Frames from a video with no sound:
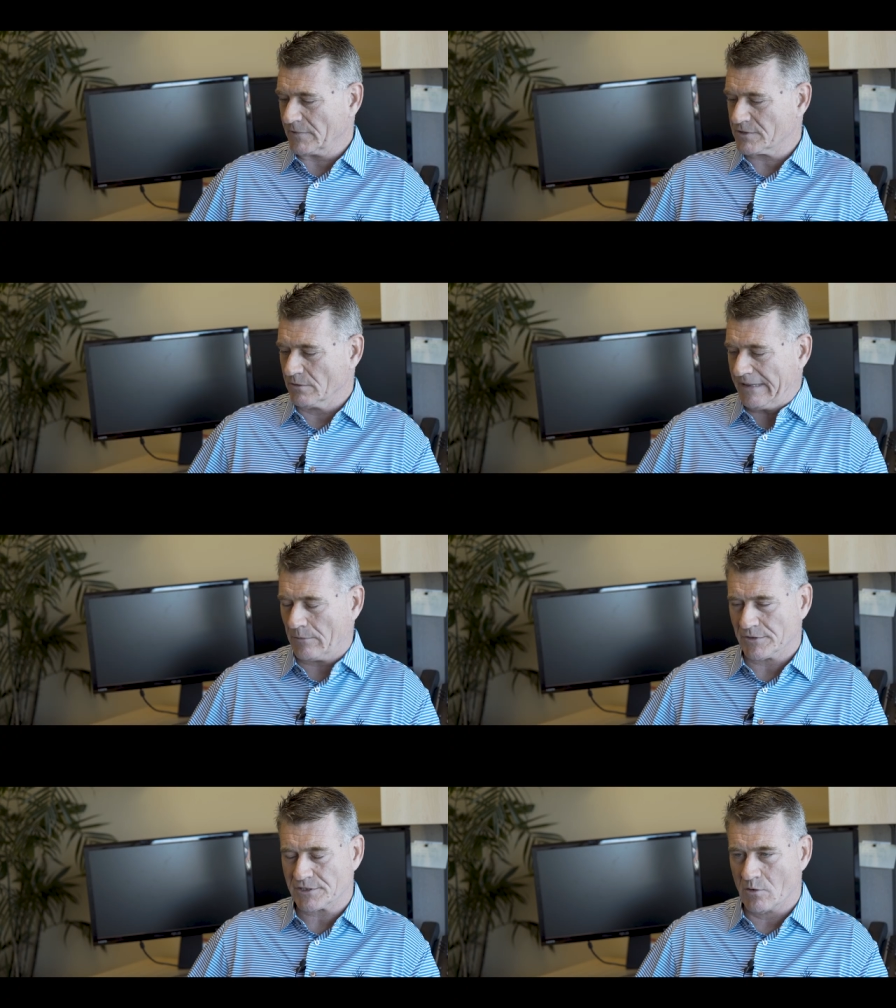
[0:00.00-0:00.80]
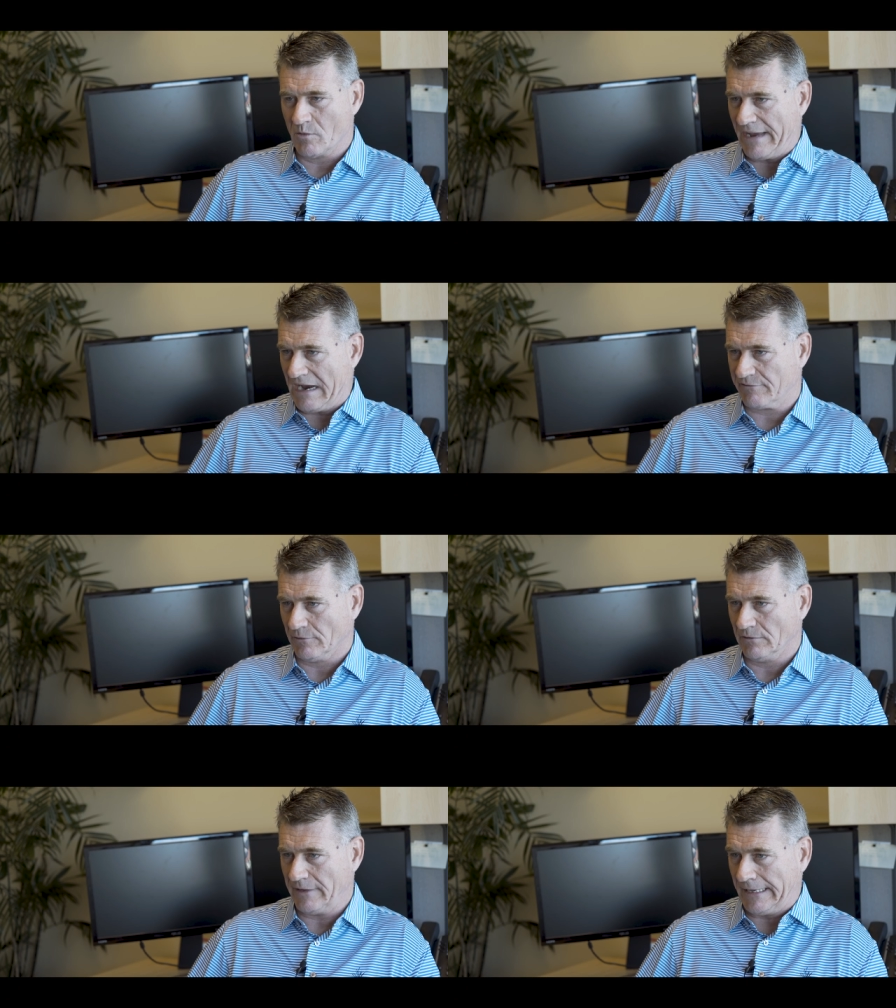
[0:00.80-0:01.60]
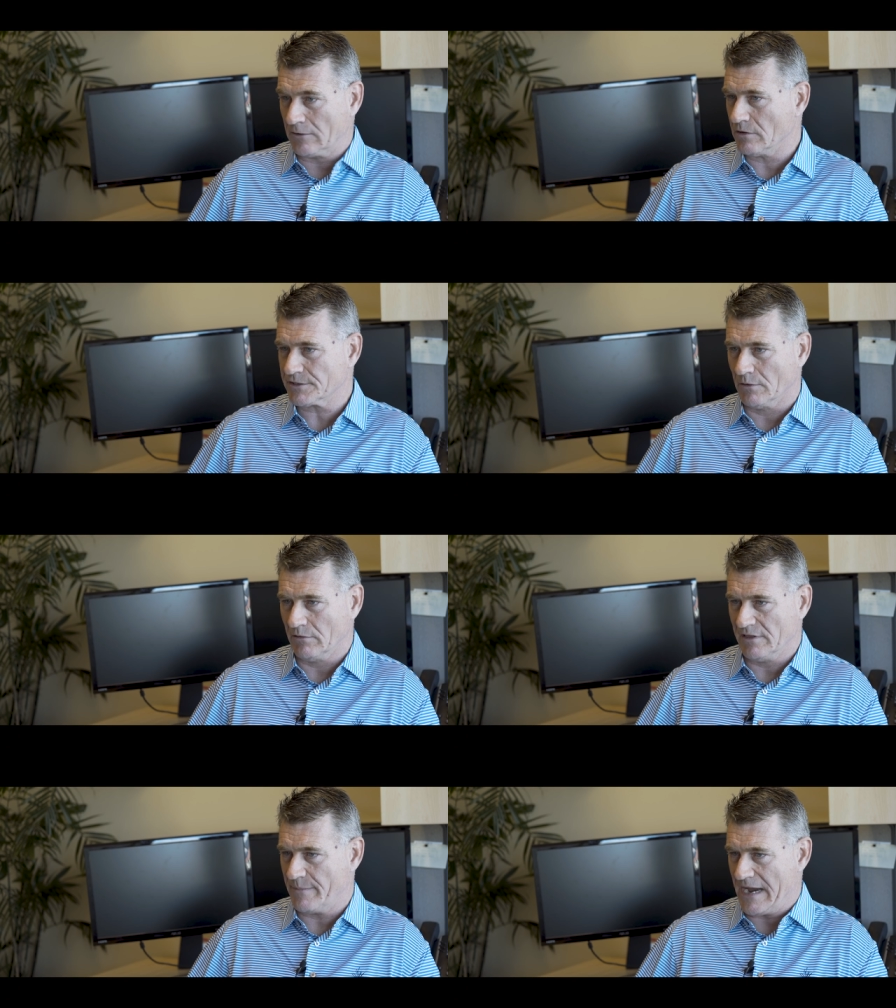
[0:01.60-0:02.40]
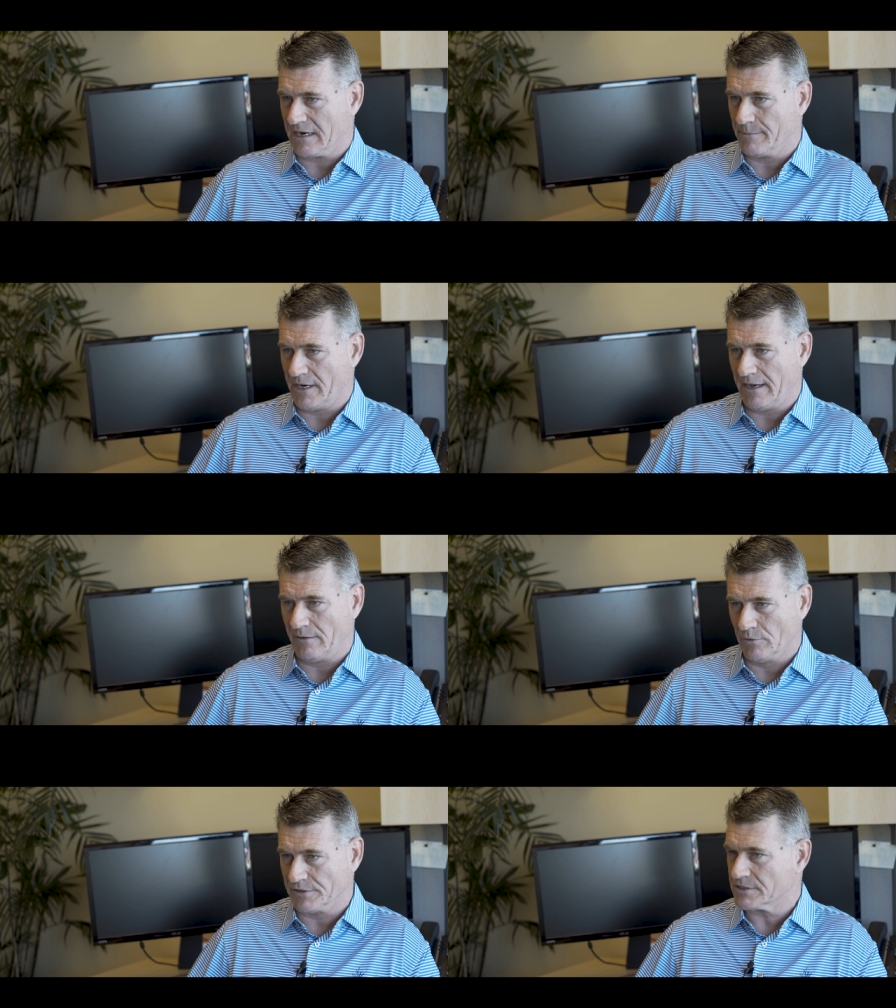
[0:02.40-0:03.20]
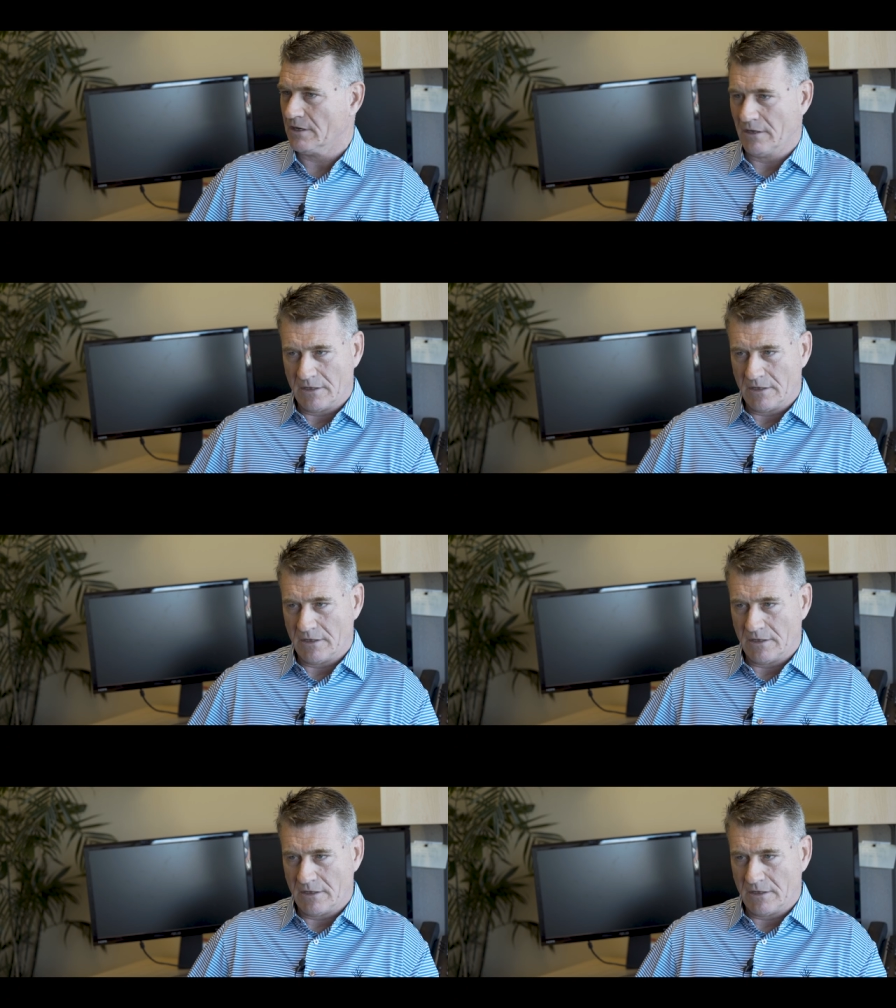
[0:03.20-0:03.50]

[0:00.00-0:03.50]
So that was so impactful. And also in the back of my head was,